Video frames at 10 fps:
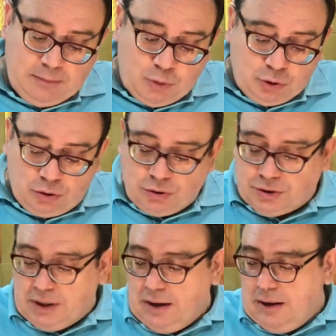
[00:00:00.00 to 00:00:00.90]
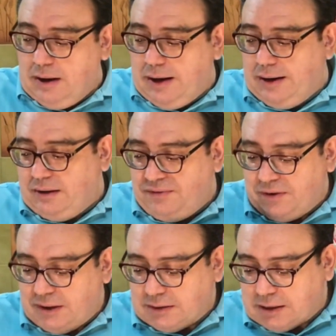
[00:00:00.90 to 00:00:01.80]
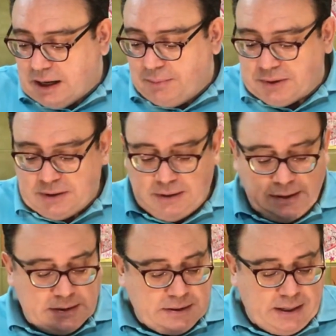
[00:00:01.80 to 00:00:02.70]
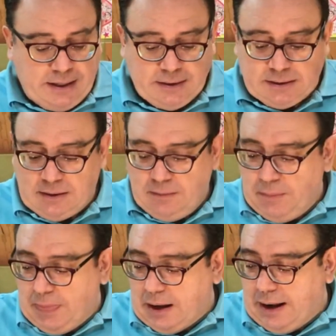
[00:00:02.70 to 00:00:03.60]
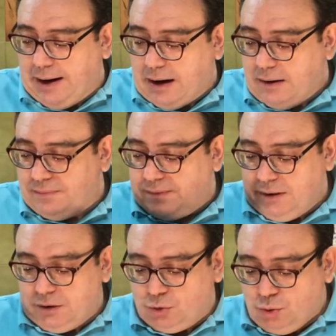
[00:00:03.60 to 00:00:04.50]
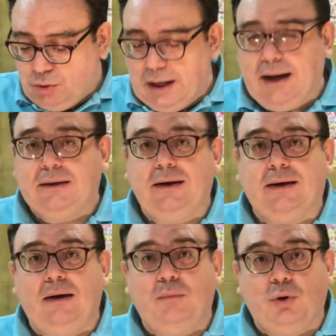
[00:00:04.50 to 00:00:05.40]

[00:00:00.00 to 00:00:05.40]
motors, different types. In this case, I have two electrical